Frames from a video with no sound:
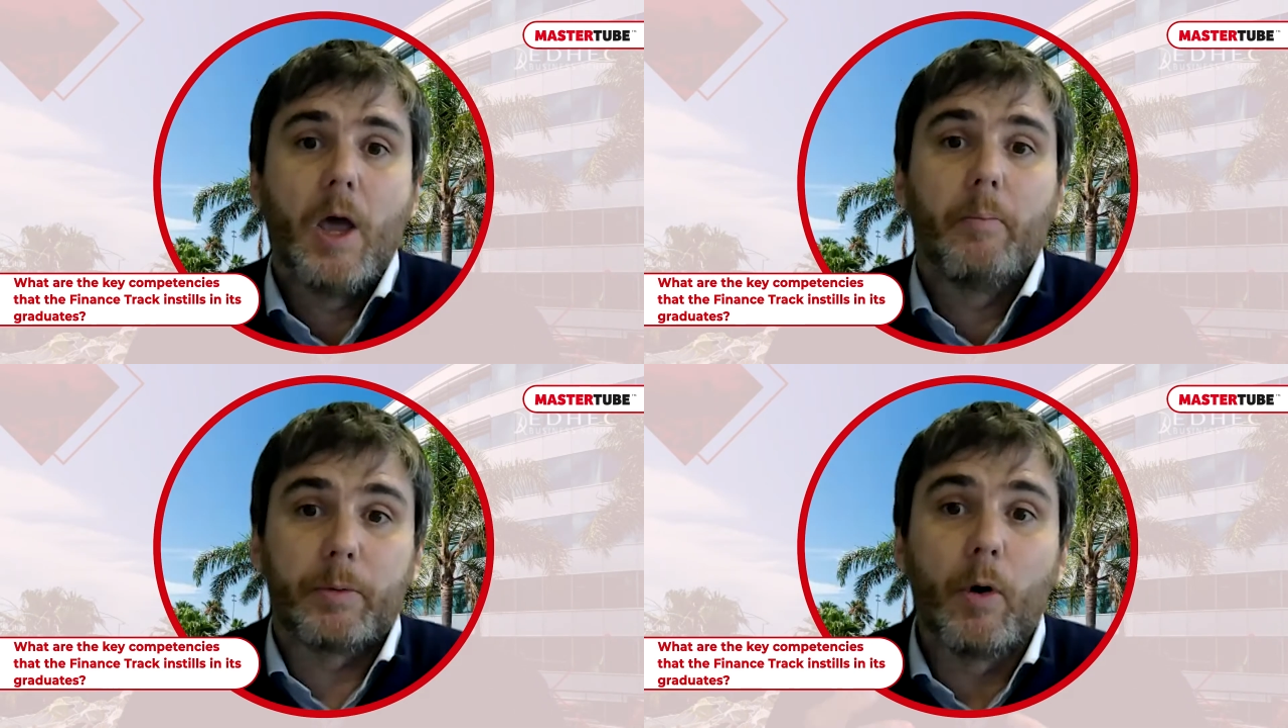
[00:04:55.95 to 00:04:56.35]

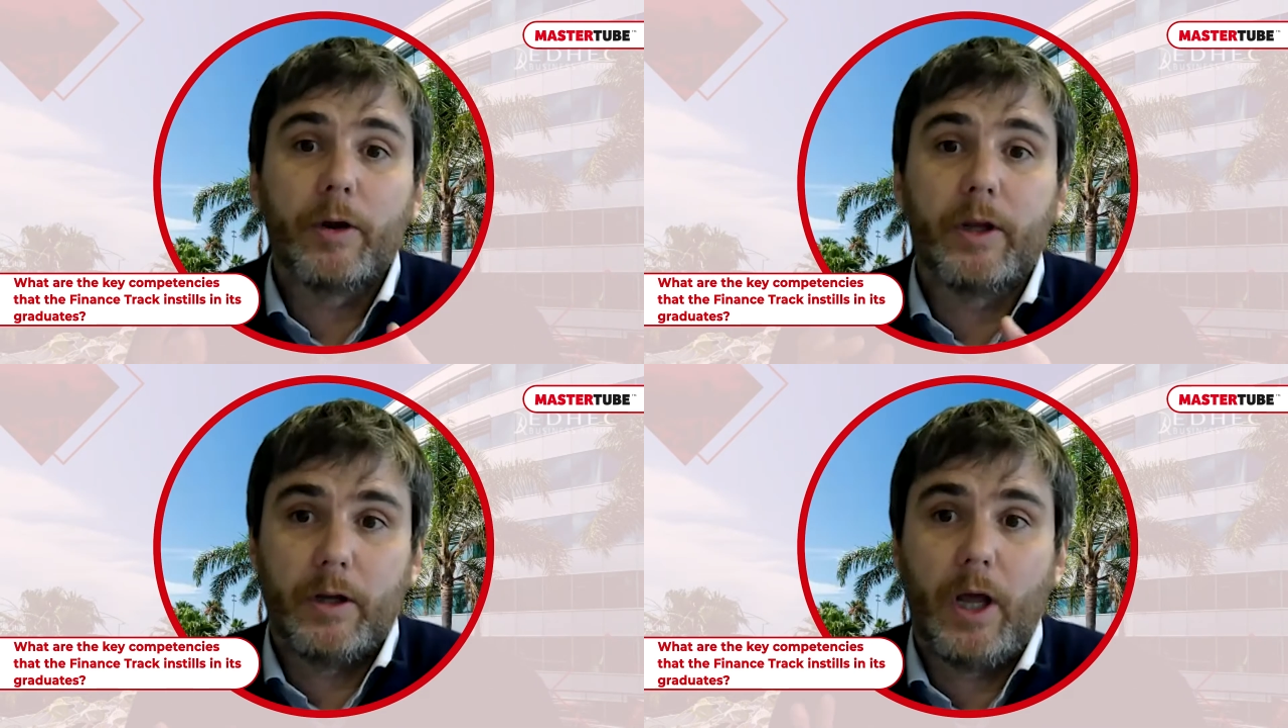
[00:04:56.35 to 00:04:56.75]
But more
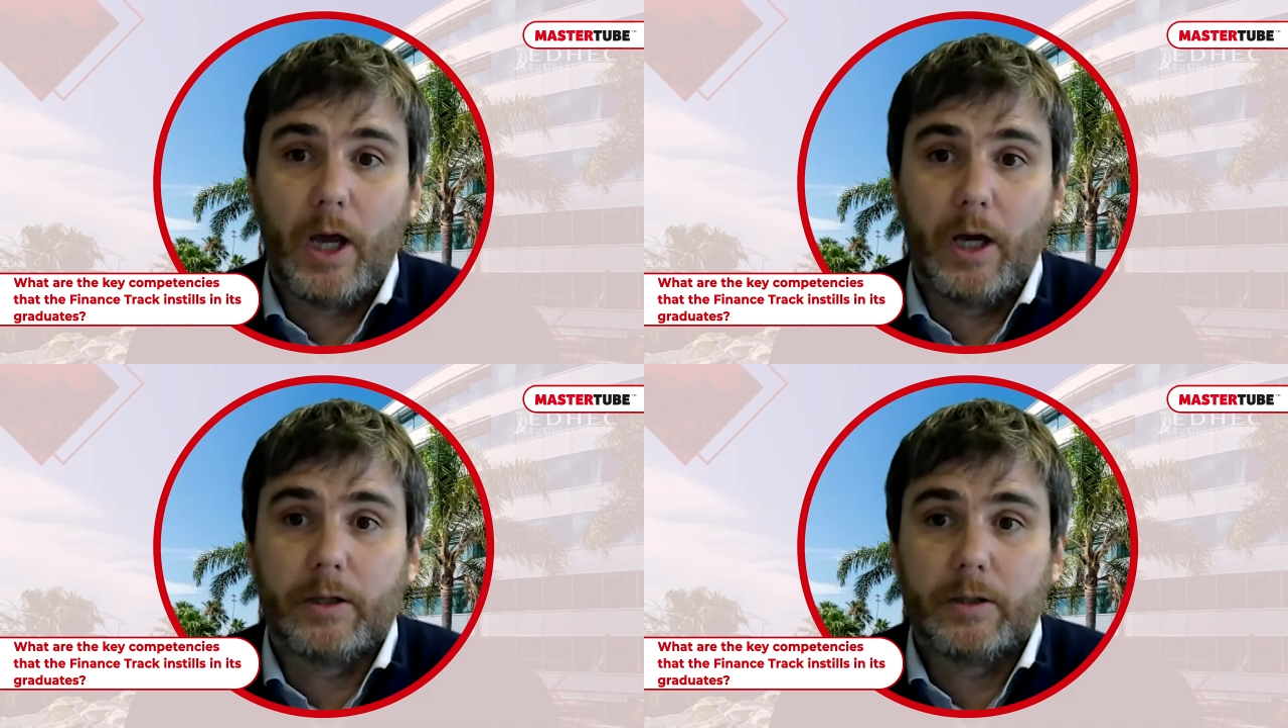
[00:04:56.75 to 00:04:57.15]
than
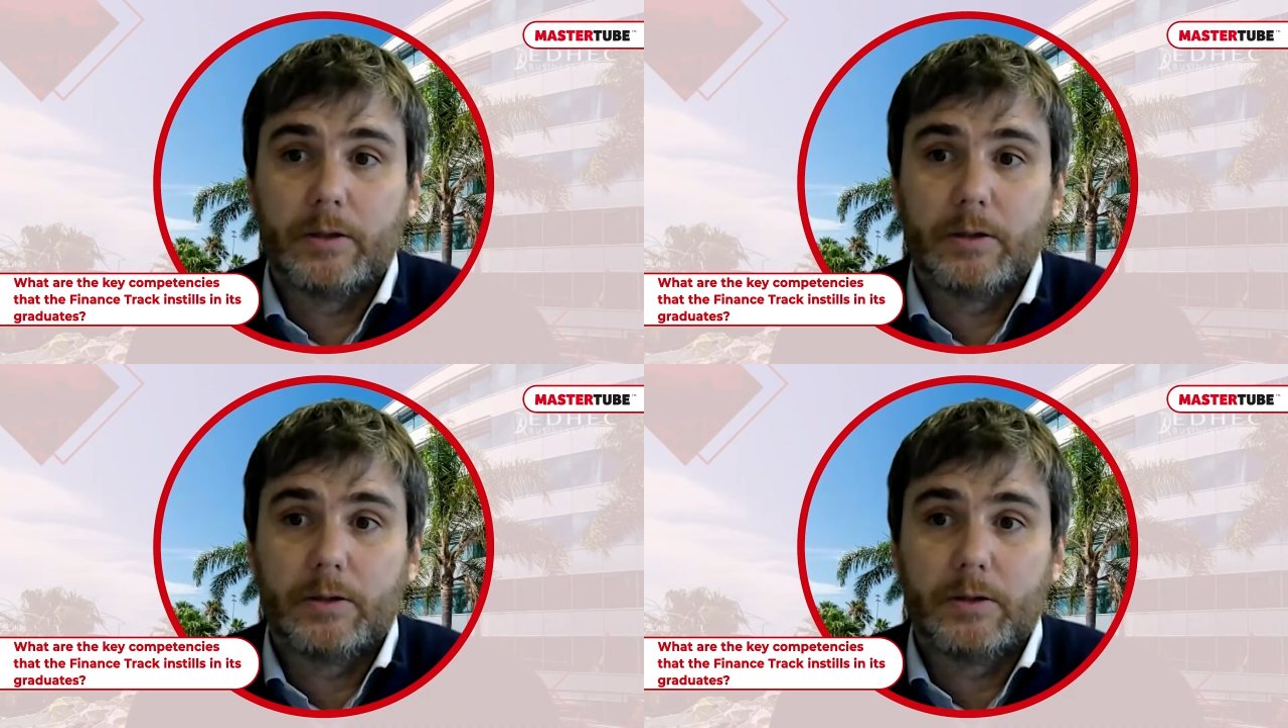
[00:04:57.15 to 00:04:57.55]
that,
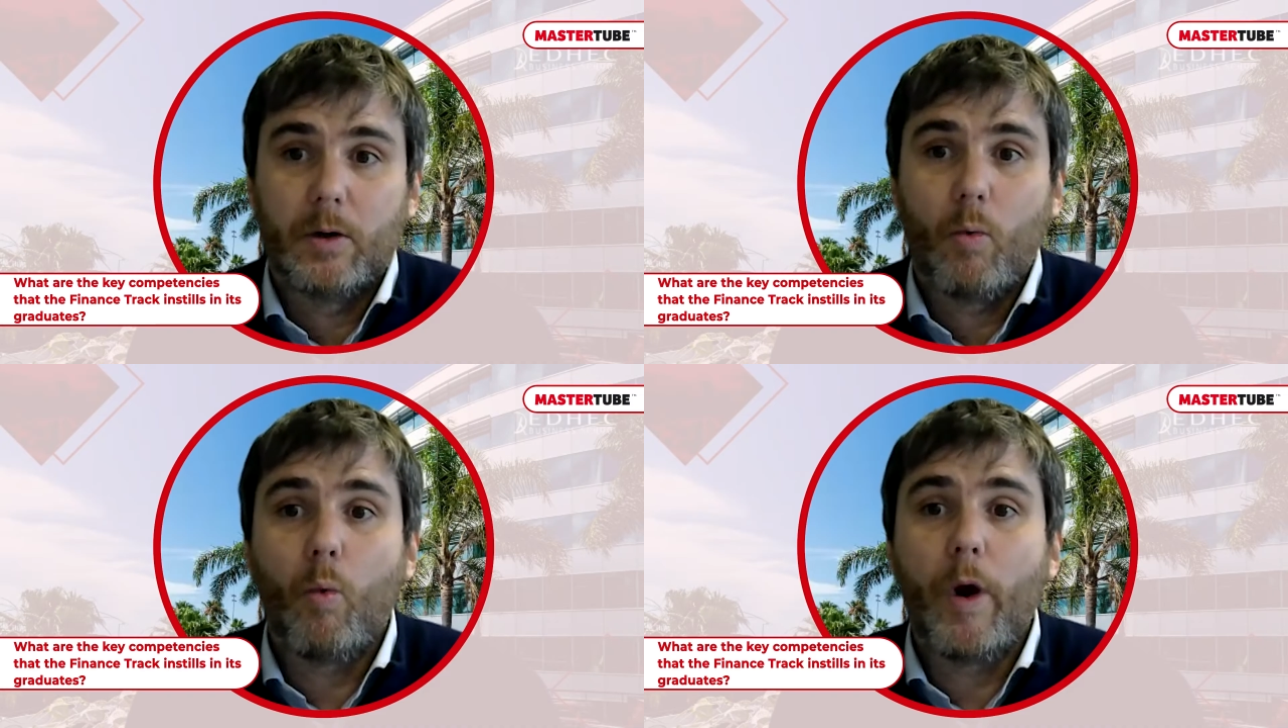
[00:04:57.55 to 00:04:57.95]

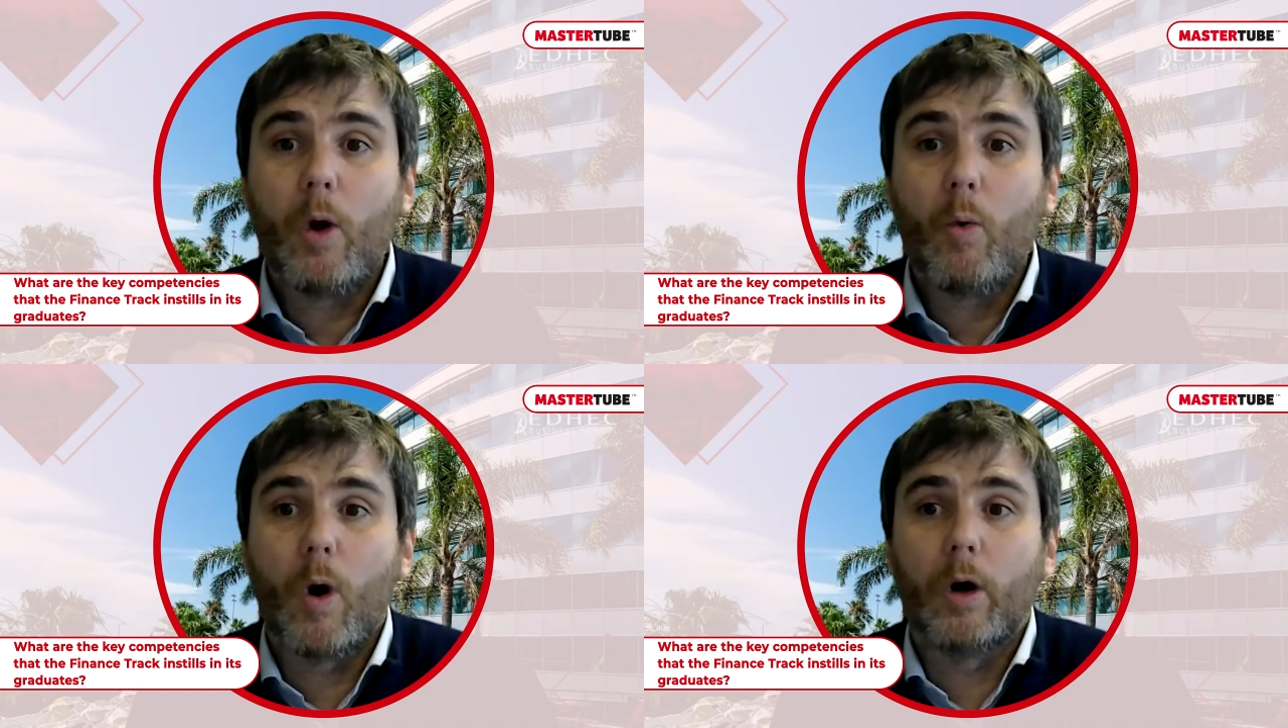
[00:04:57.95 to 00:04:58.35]
we
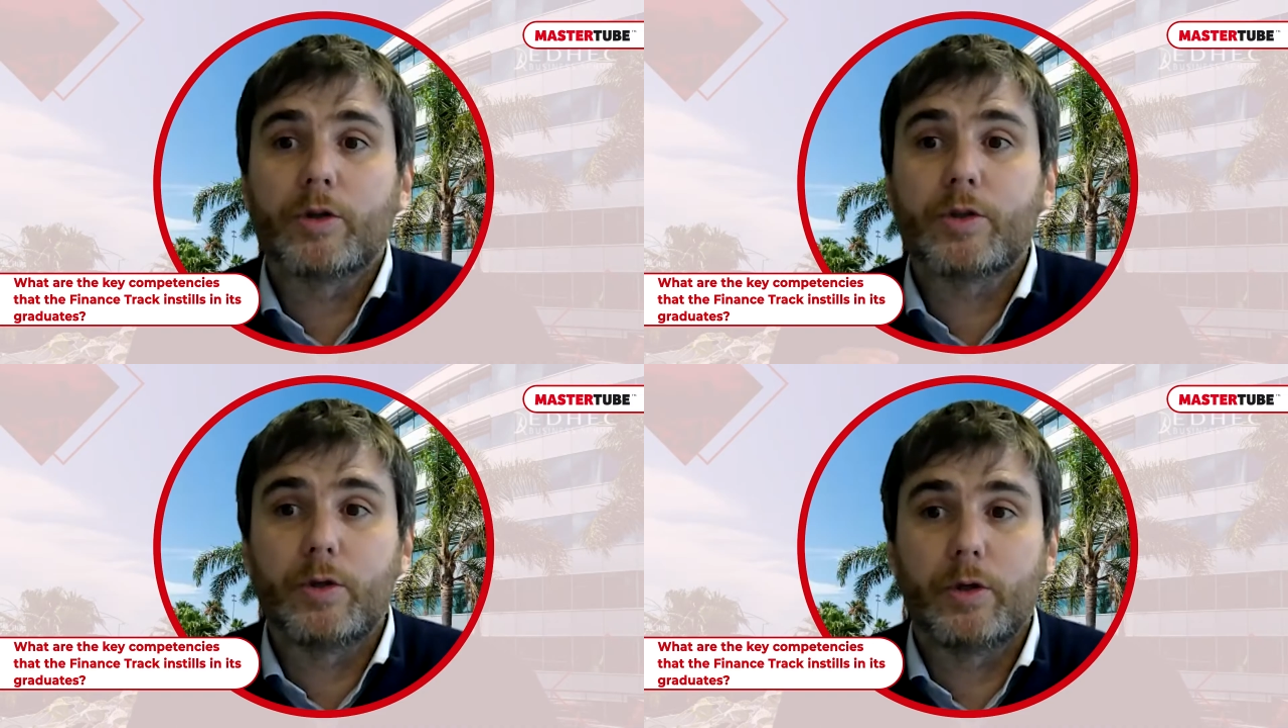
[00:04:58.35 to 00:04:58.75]
want
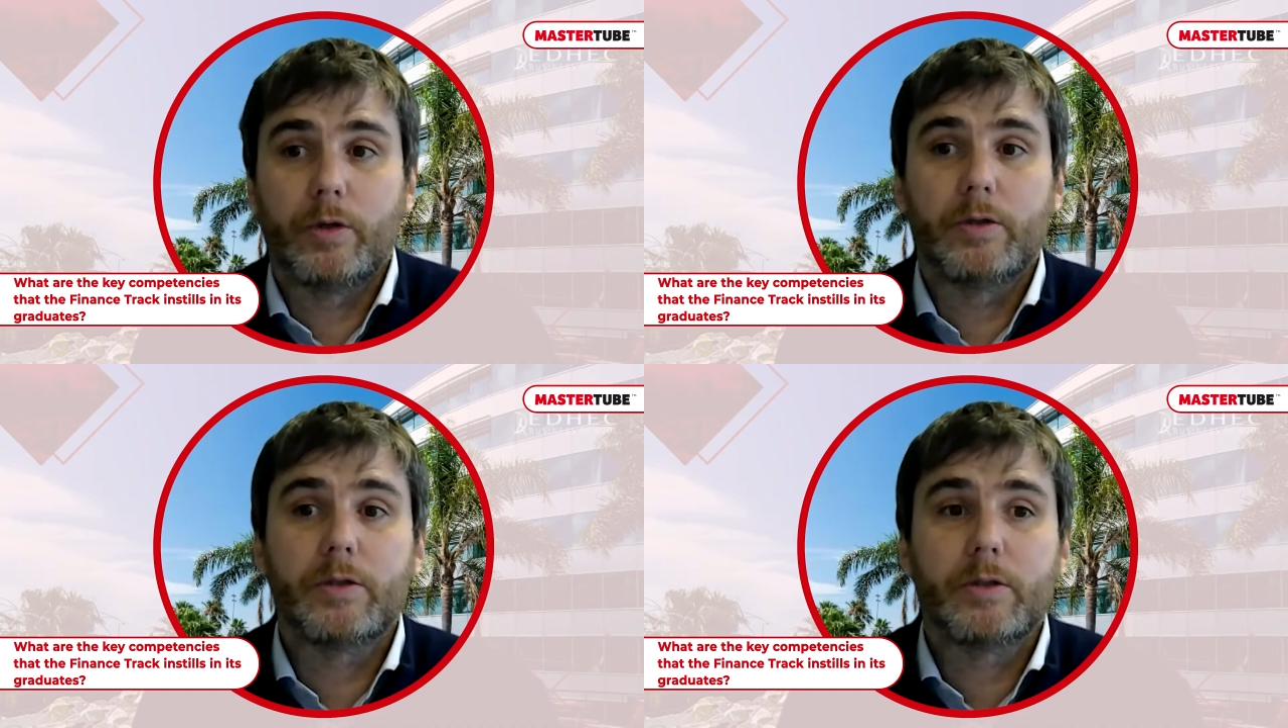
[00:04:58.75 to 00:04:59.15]

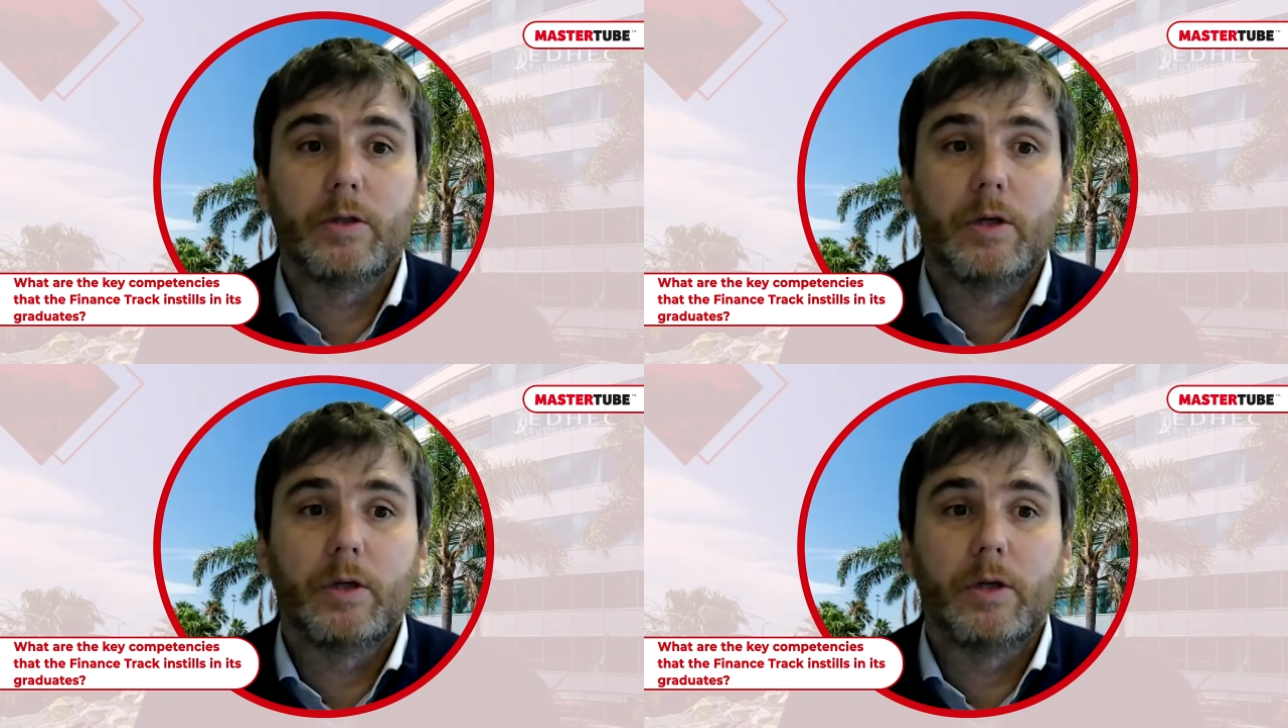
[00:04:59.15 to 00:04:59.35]
students